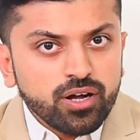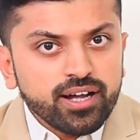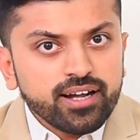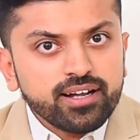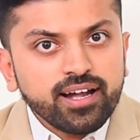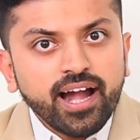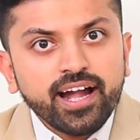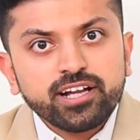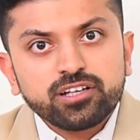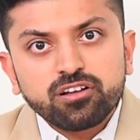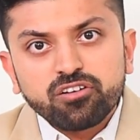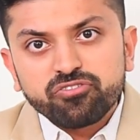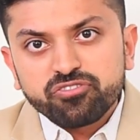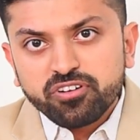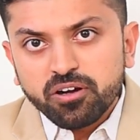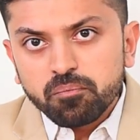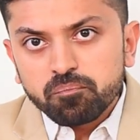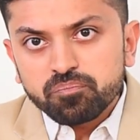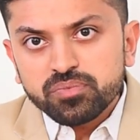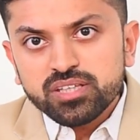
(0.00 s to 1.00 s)
kind of
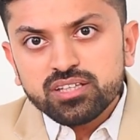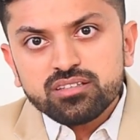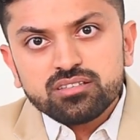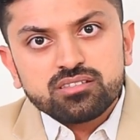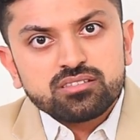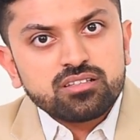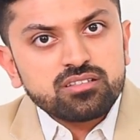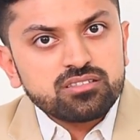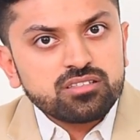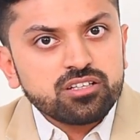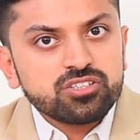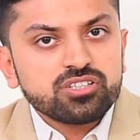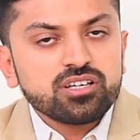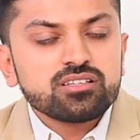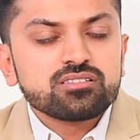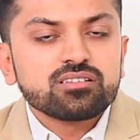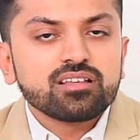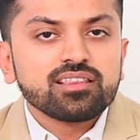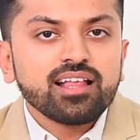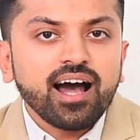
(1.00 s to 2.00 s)
companies such
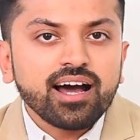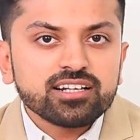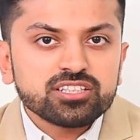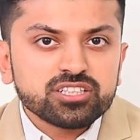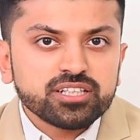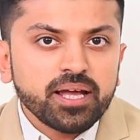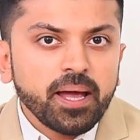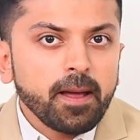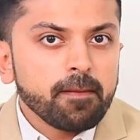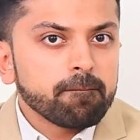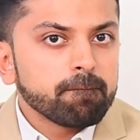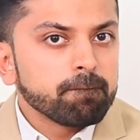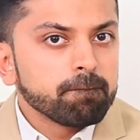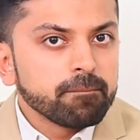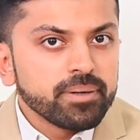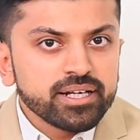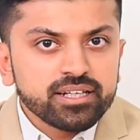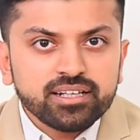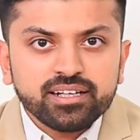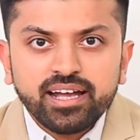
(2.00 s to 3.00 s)
as a large cap,
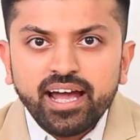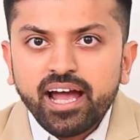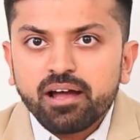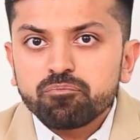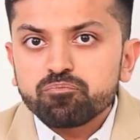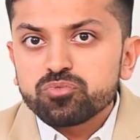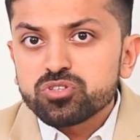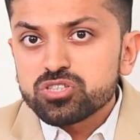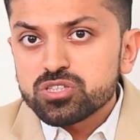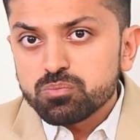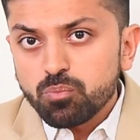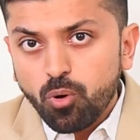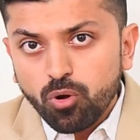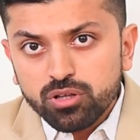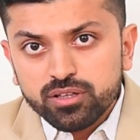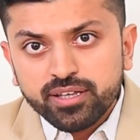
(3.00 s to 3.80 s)
mid cap, small